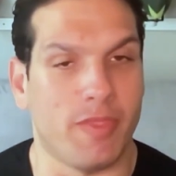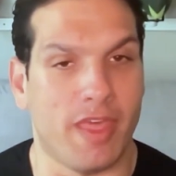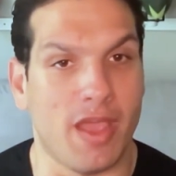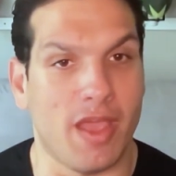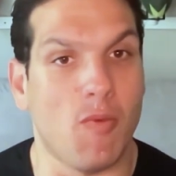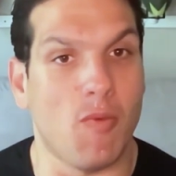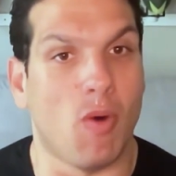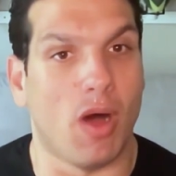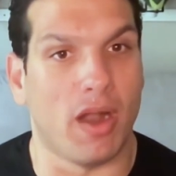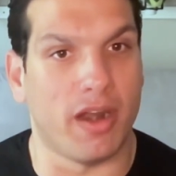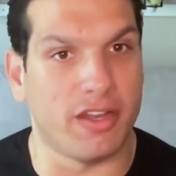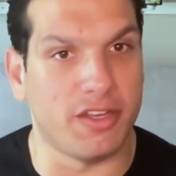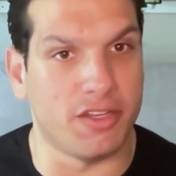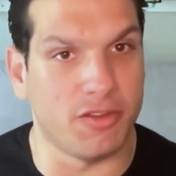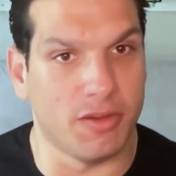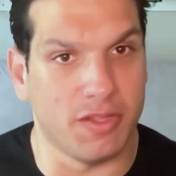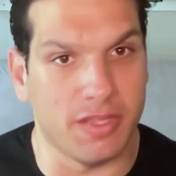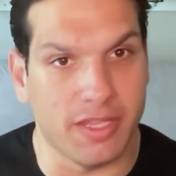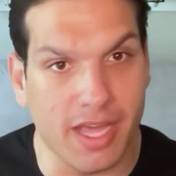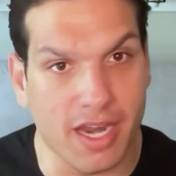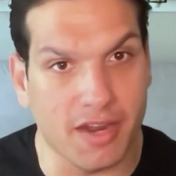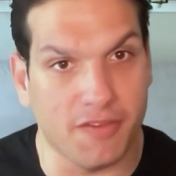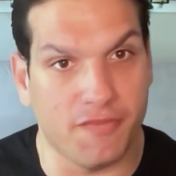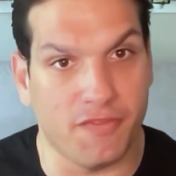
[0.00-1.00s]
they want to do in
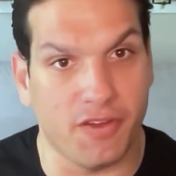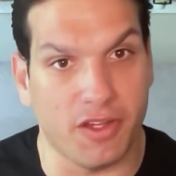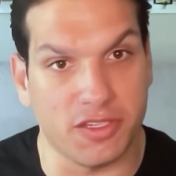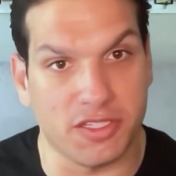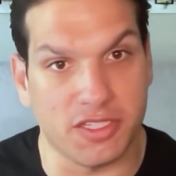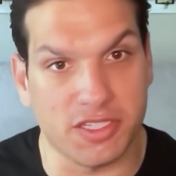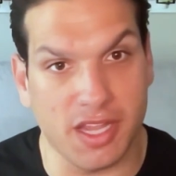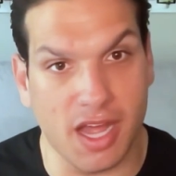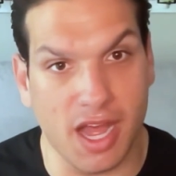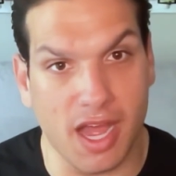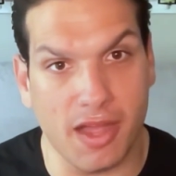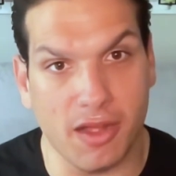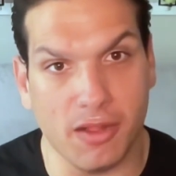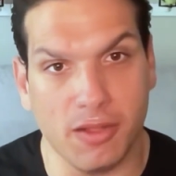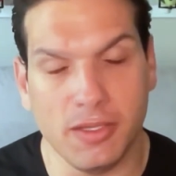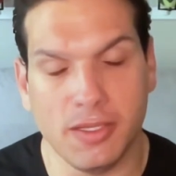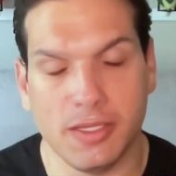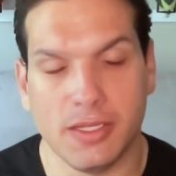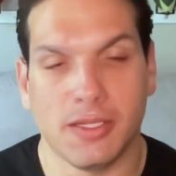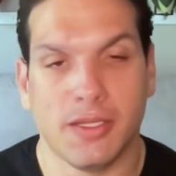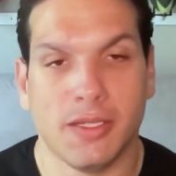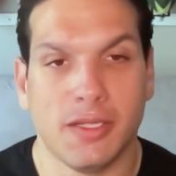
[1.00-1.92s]
the NFL style.